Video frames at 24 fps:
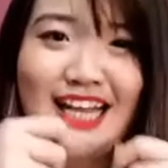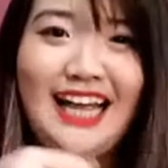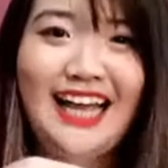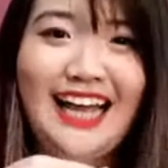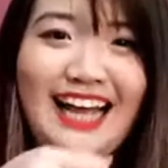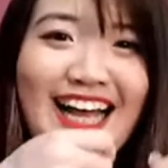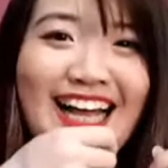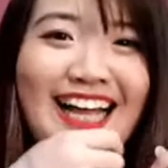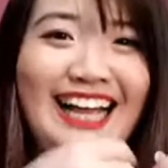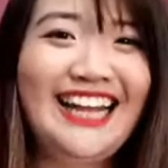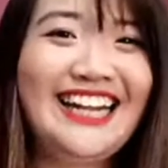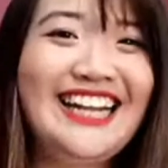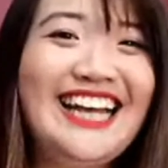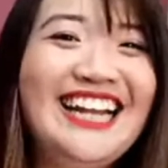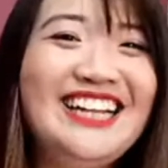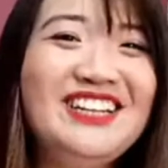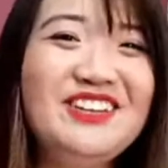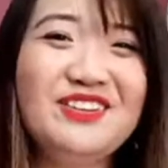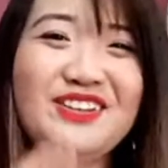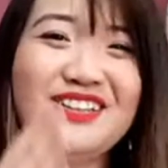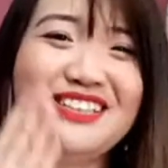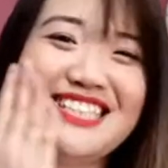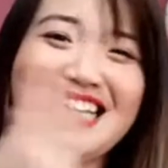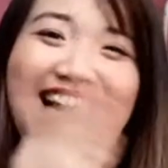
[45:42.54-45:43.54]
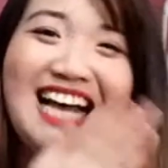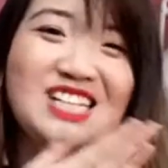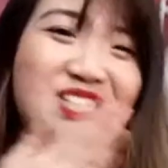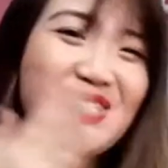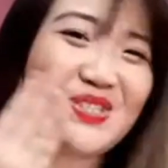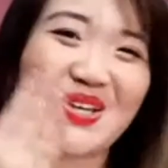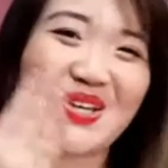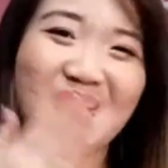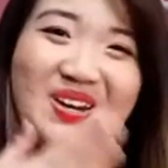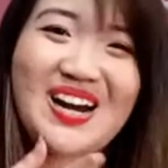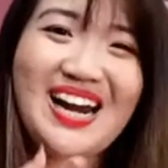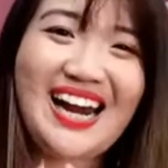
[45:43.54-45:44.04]
ah, and then you touch
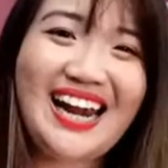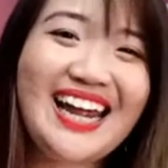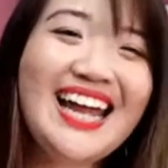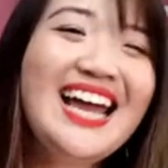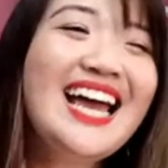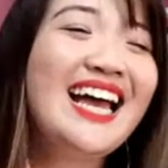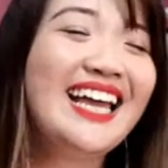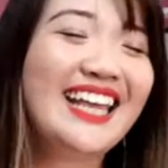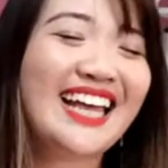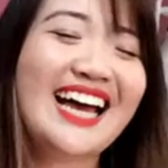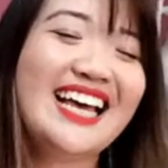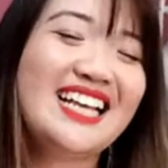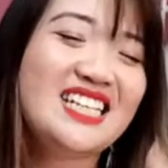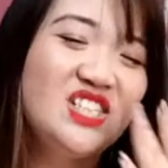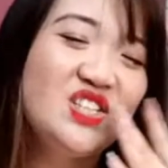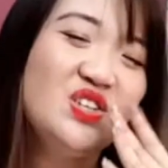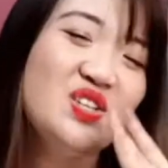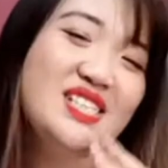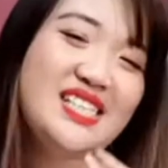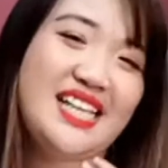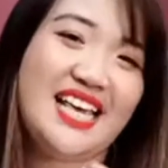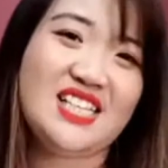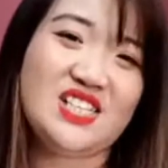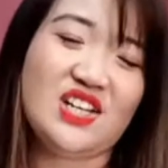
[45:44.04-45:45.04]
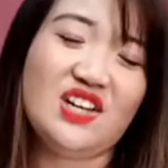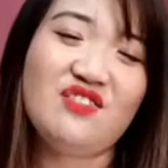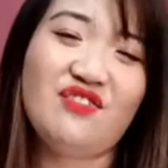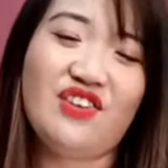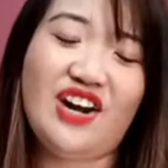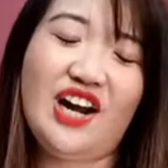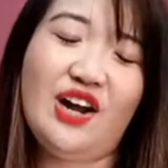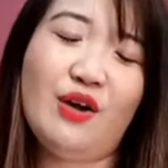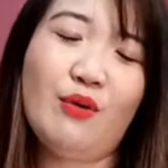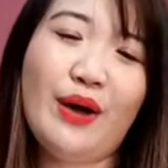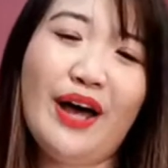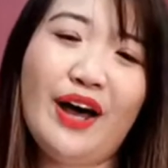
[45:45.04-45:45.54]
it, right? Yeah, it still stays on
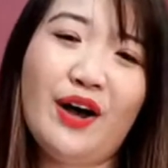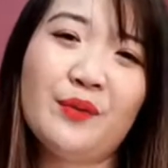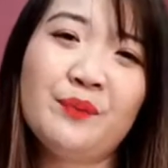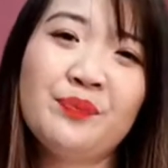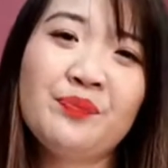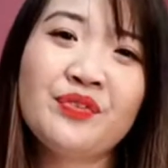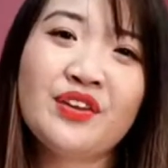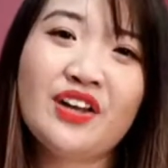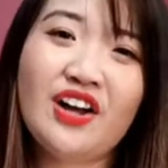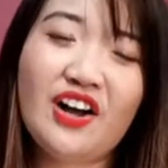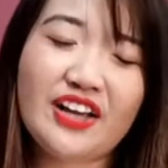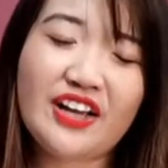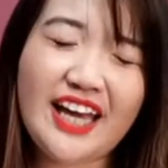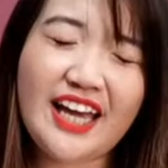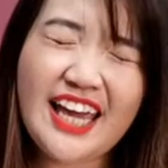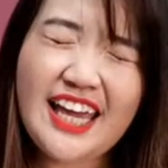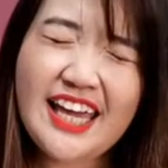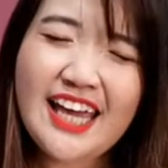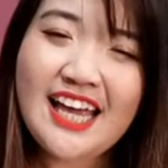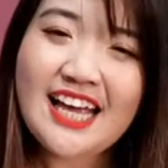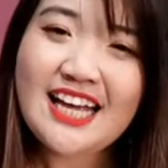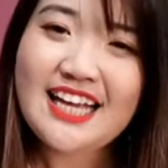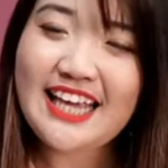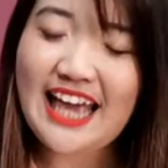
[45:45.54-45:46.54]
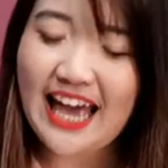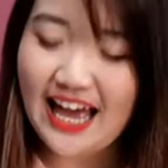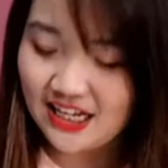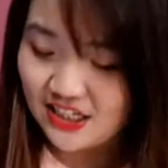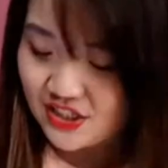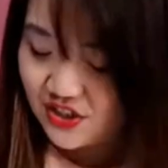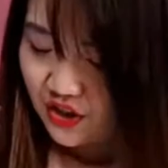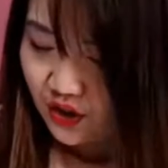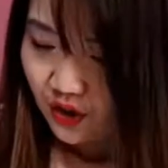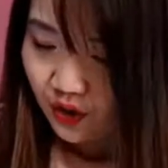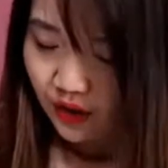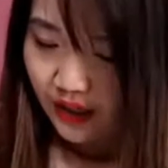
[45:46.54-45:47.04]
very well. Okay? Yeah.
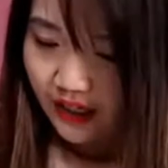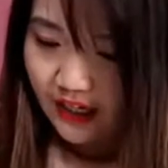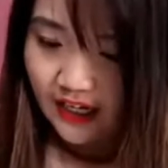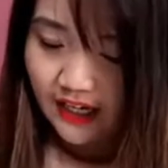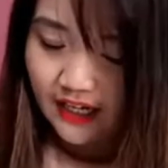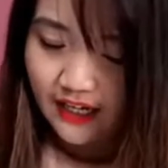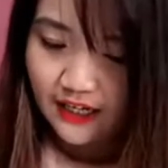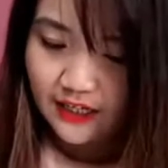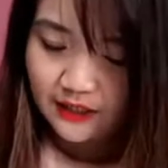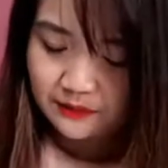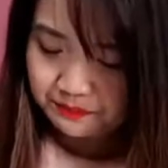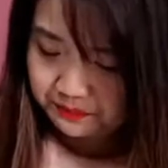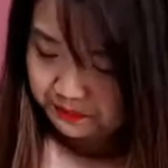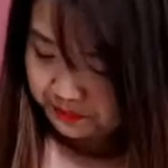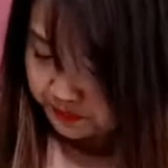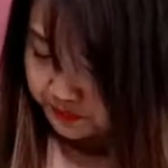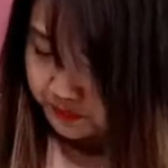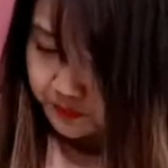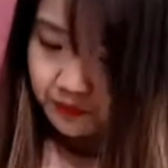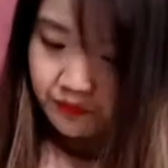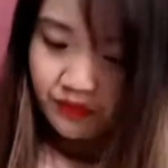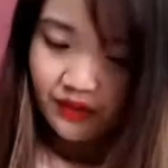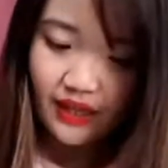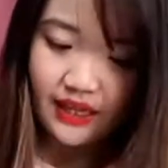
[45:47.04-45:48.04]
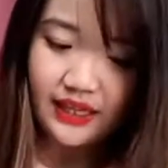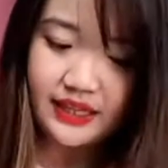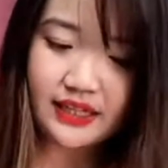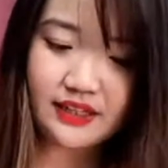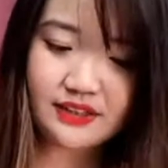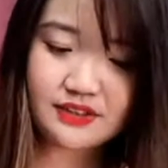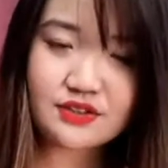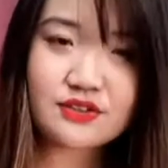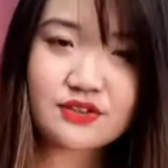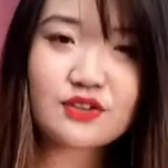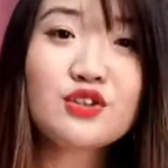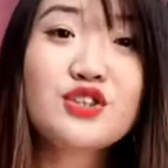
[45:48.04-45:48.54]
So uh
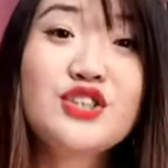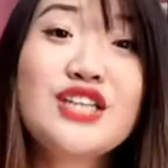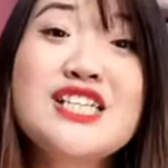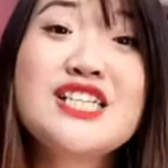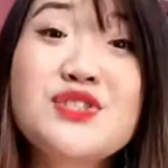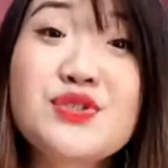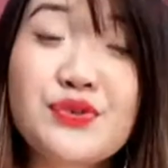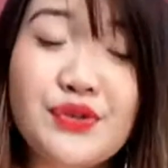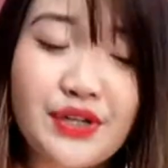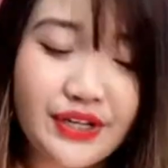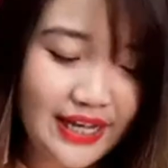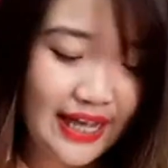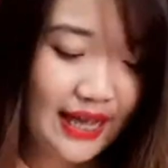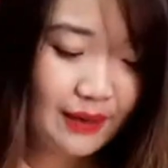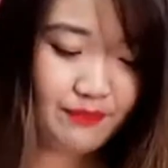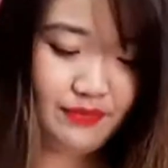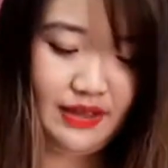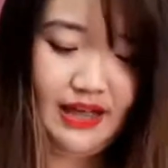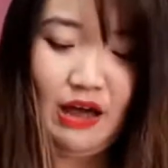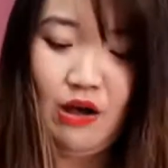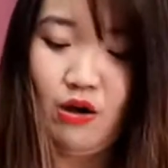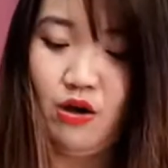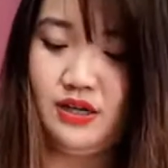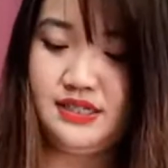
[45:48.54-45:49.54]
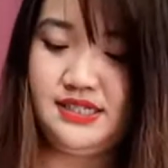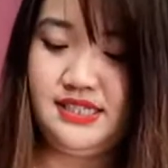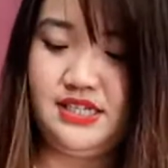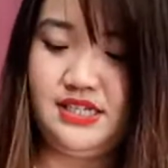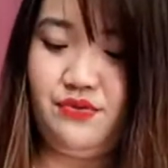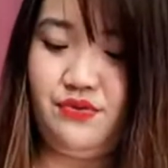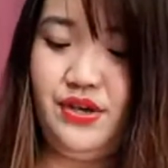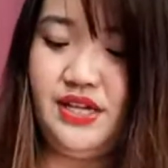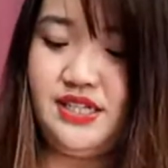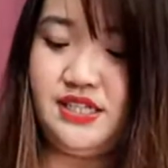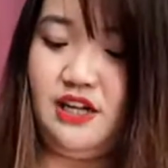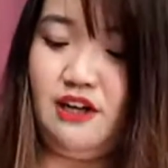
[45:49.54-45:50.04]
so just to recap our
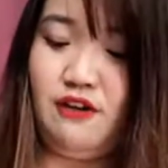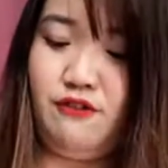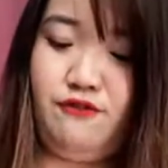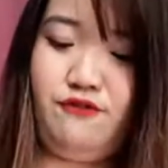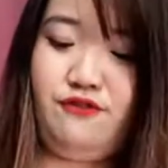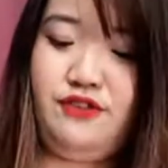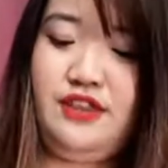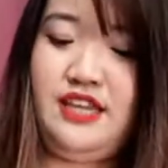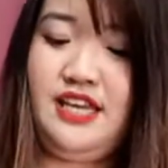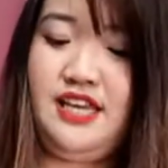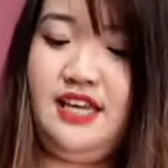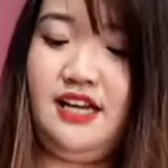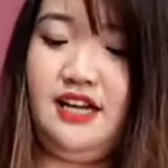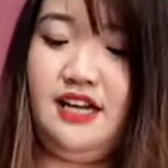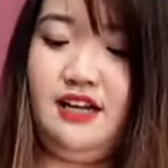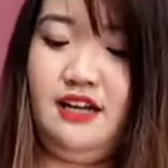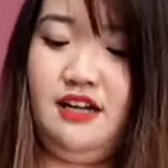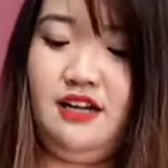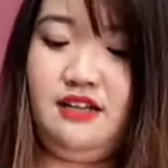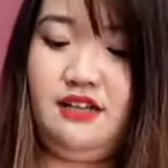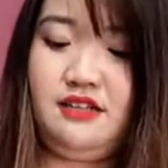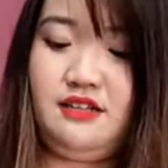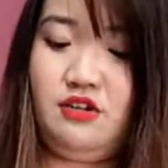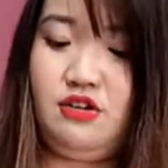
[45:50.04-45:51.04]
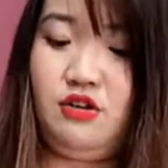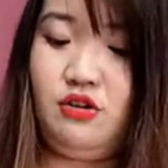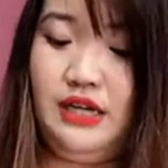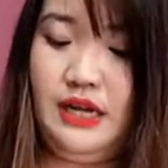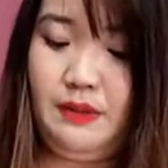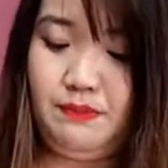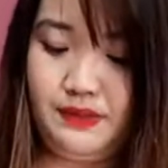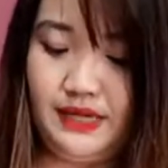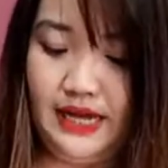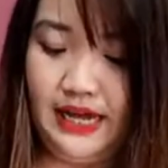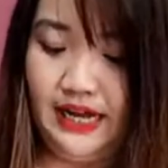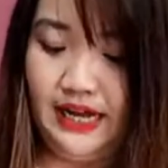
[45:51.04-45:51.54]
series of the uh
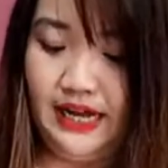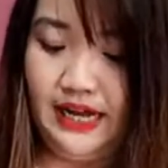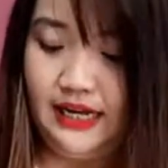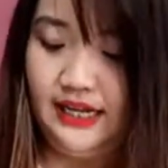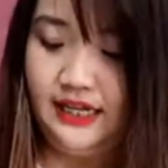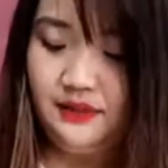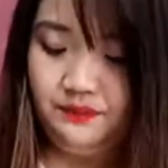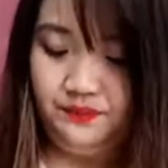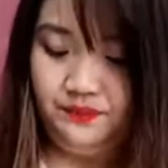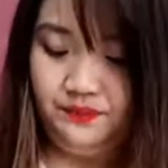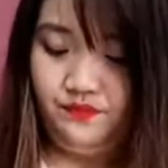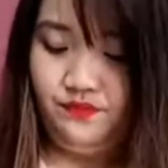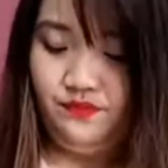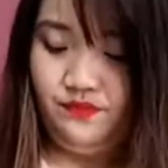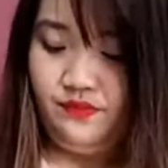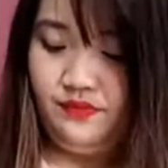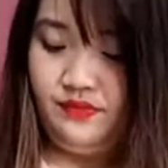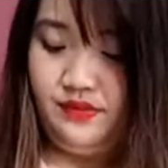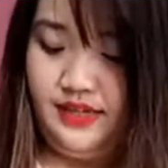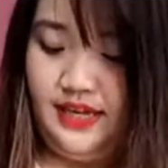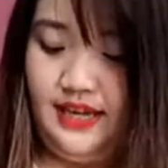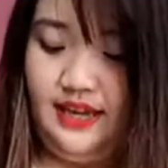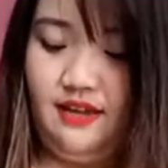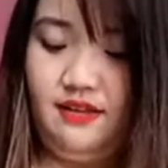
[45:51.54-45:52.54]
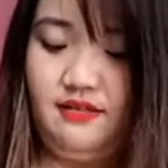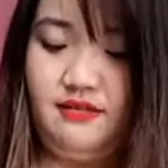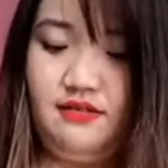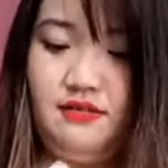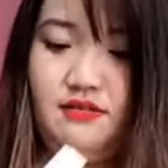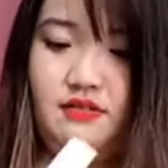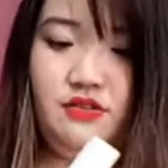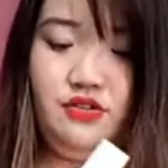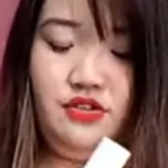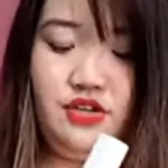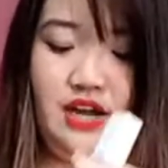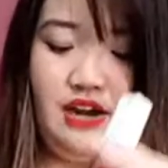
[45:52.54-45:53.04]
lip color. Okay.
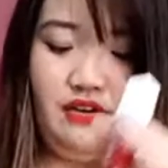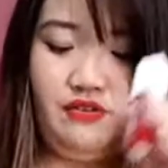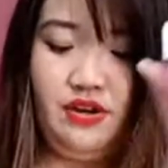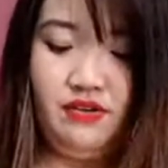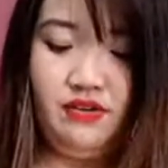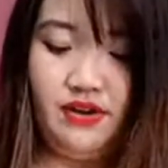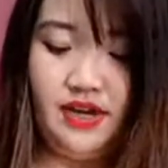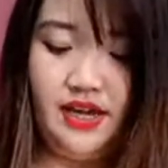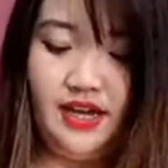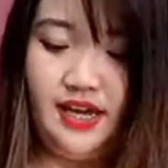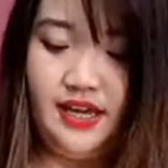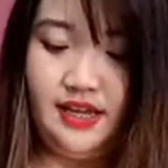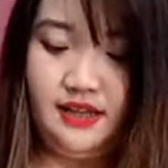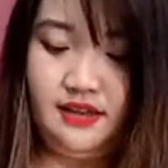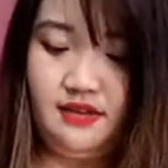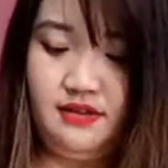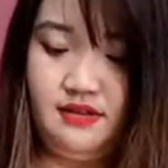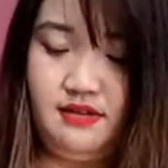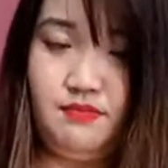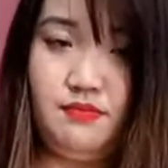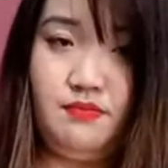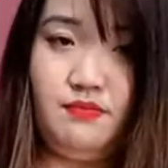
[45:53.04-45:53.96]
Cherry Red